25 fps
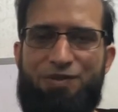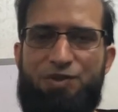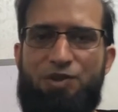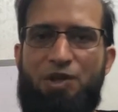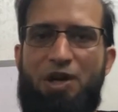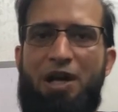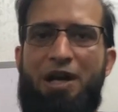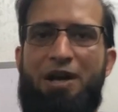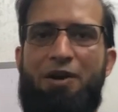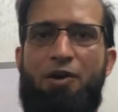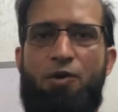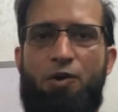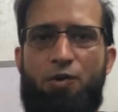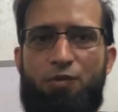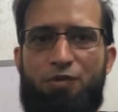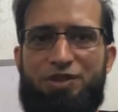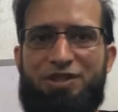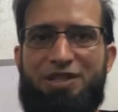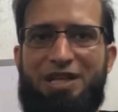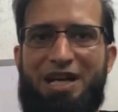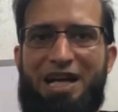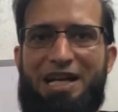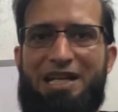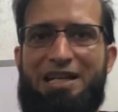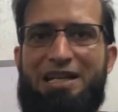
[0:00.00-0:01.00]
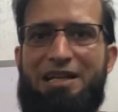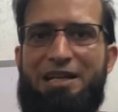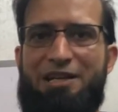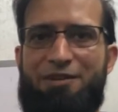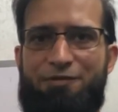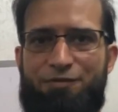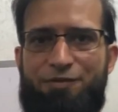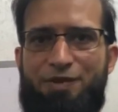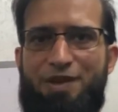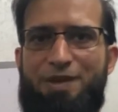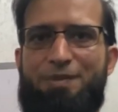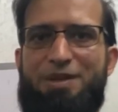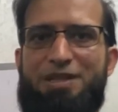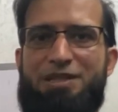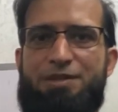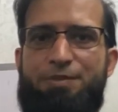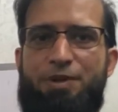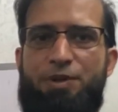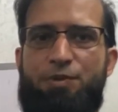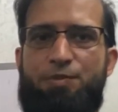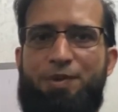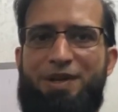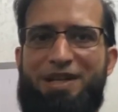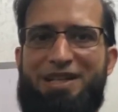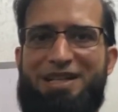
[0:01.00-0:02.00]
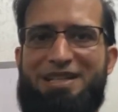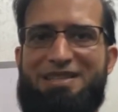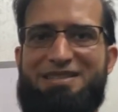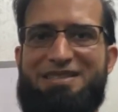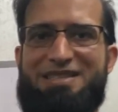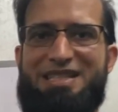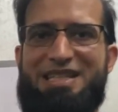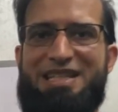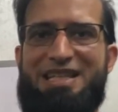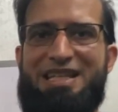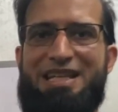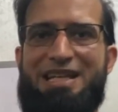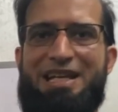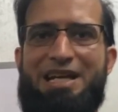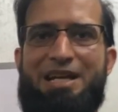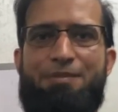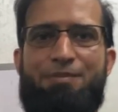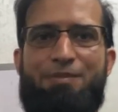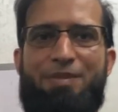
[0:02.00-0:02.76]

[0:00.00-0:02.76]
So I always guide females about pregnancy,